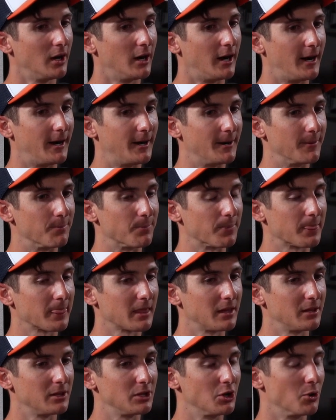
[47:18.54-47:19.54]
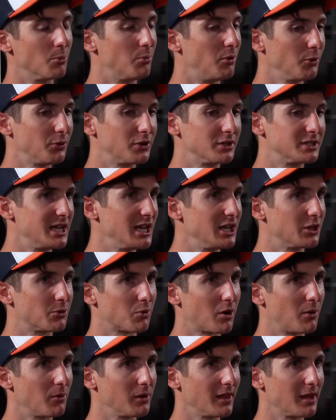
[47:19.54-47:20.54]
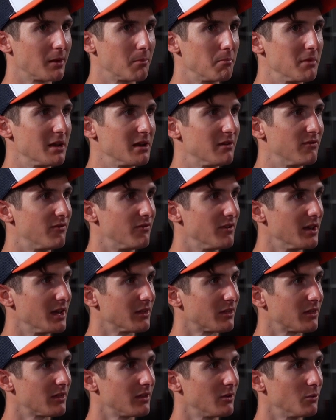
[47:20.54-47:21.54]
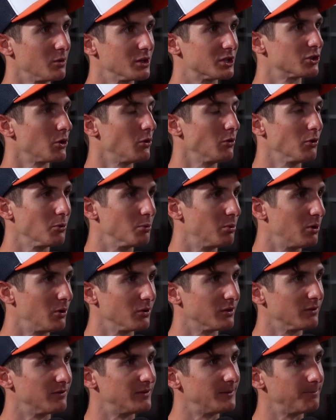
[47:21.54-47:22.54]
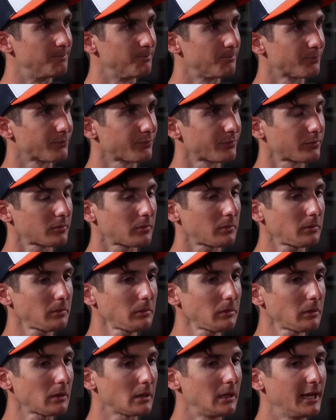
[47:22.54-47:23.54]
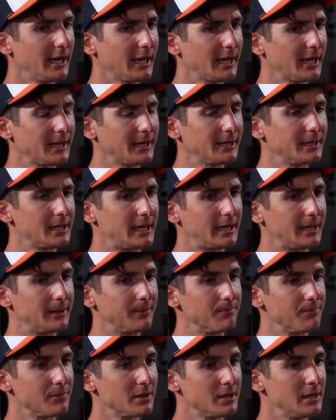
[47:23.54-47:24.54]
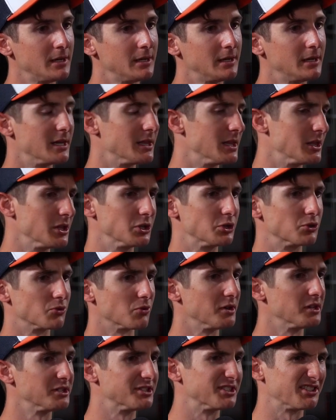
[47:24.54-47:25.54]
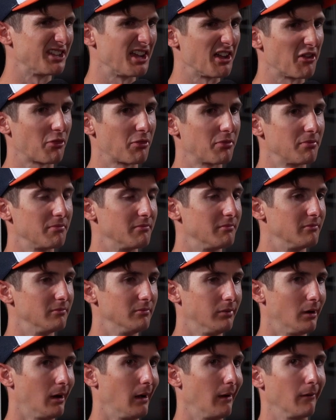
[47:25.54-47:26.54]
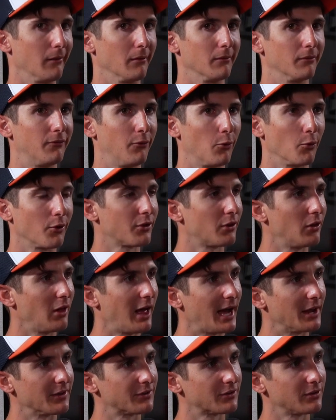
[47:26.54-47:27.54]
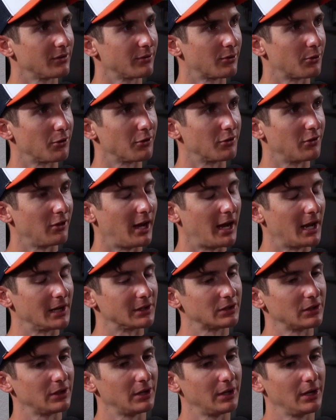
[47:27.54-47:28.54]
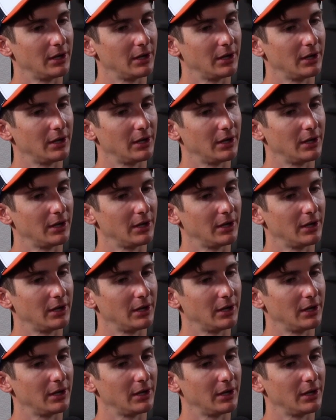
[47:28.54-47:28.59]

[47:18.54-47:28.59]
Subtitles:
both the teeth probably like mid 5th. We soloed both of them, and then the droids is like 4th class, 3rd class,